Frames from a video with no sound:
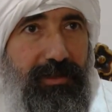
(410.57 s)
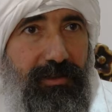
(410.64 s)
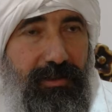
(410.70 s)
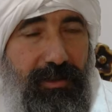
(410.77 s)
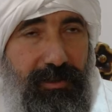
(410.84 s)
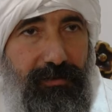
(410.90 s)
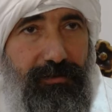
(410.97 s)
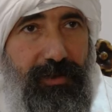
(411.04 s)

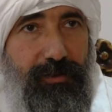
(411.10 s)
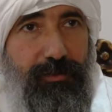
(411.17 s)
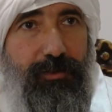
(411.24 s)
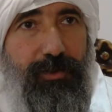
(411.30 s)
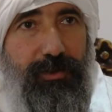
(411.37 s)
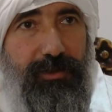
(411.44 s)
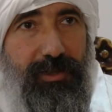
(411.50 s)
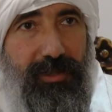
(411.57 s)
the river
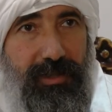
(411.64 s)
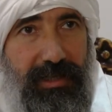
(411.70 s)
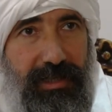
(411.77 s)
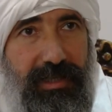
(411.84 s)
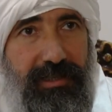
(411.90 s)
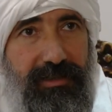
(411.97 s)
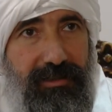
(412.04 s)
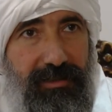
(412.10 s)
water
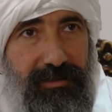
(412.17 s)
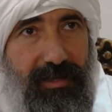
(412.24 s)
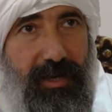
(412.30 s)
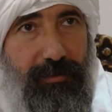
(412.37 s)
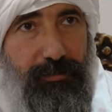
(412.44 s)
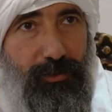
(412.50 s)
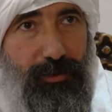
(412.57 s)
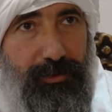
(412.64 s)
and the
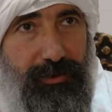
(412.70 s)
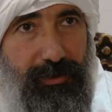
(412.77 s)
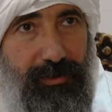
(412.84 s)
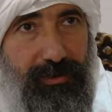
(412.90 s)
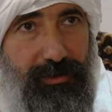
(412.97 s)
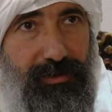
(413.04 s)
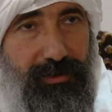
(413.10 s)
tap water,